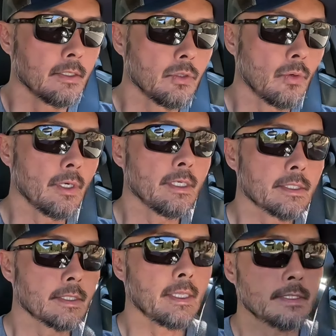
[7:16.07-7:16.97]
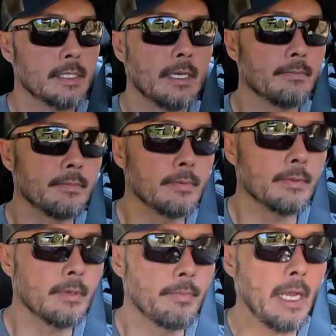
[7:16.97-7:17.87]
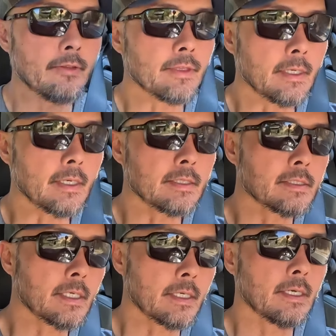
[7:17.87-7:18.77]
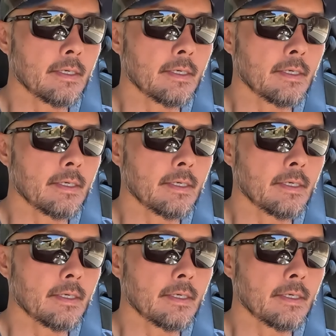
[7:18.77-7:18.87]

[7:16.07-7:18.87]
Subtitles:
noise, and that's not a bad thing. It's like